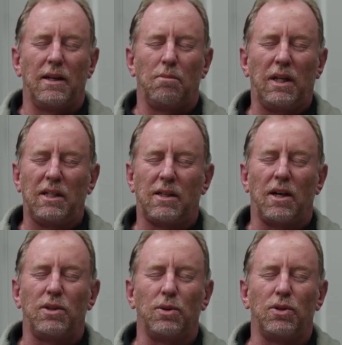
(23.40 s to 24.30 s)
Bless
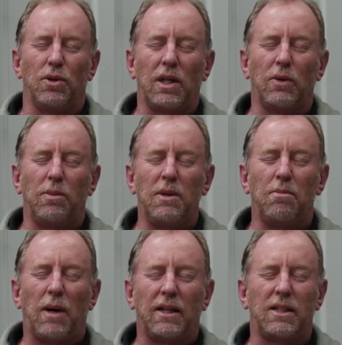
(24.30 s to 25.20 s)
those who are joining with me and
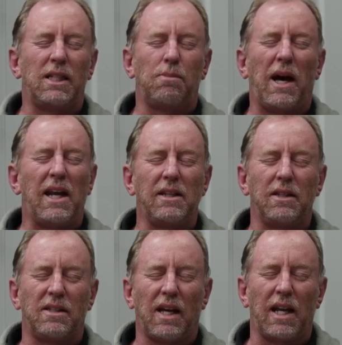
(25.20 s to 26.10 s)
participating in
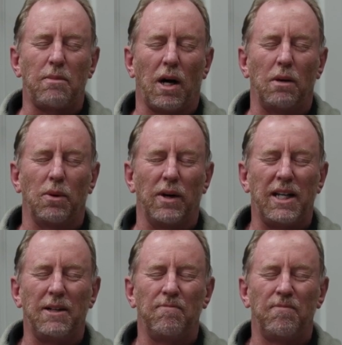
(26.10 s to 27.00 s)
this daily Bible
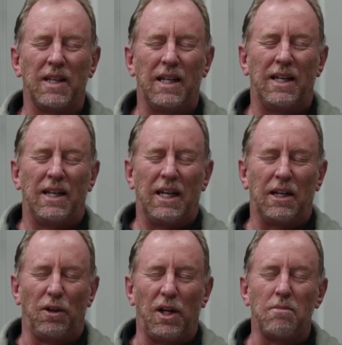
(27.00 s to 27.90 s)
reading,
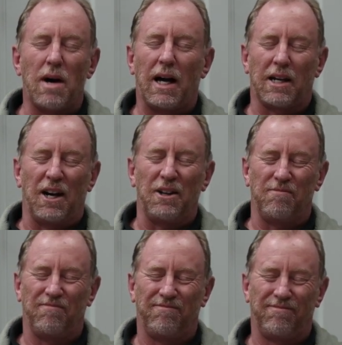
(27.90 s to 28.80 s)
including Marco.
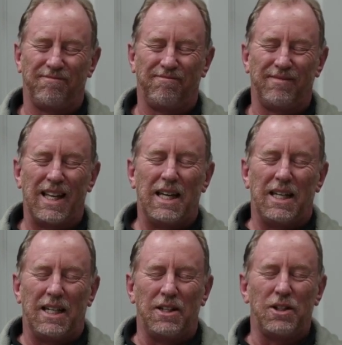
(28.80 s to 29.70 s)

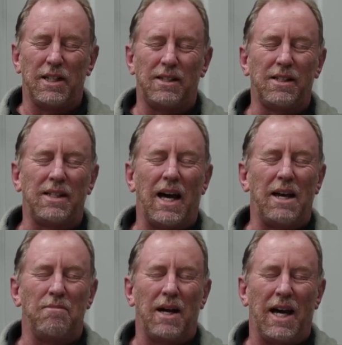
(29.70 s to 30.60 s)
In Jesus'
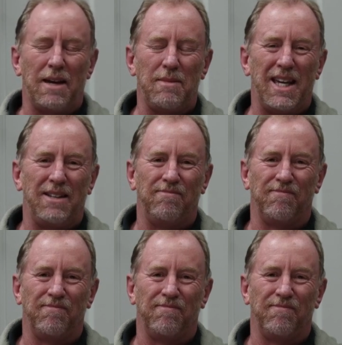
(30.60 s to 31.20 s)
name, amen.